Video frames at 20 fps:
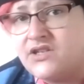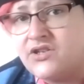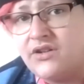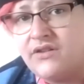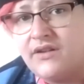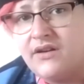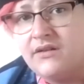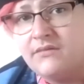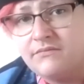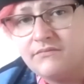each
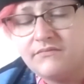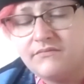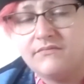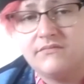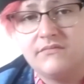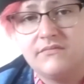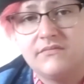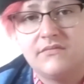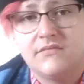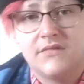other.
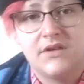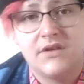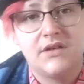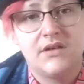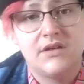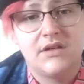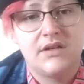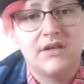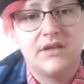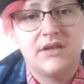
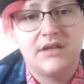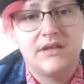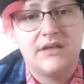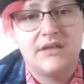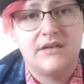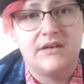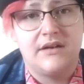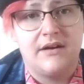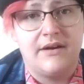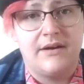
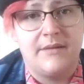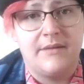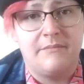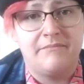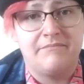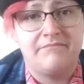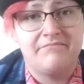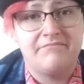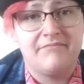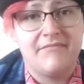I
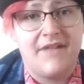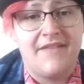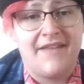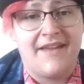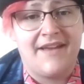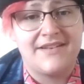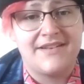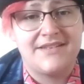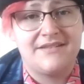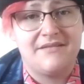think
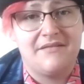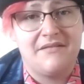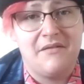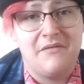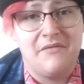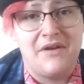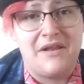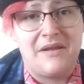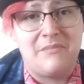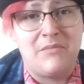it's a
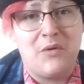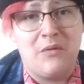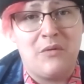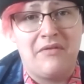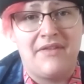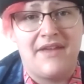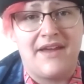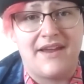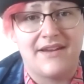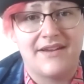really important
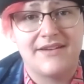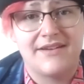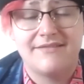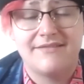thing.